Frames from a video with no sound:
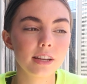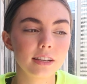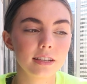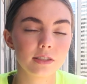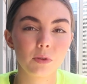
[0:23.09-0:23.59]

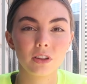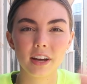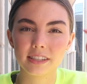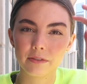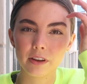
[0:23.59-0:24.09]
techniques were a
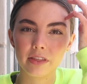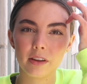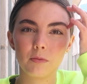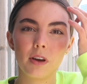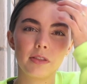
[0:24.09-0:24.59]
lot different
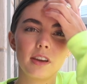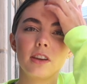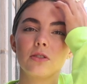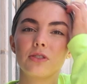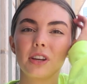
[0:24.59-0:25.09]
than what
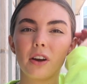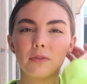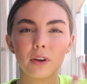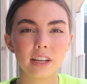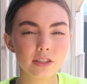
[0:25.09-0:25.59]
they usually are
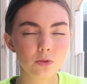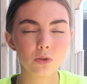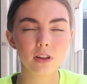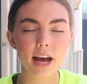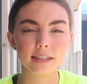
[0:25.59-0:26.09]
for
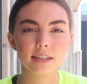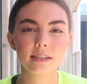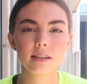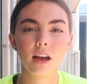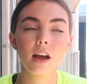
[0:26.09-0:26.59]
in-school classes.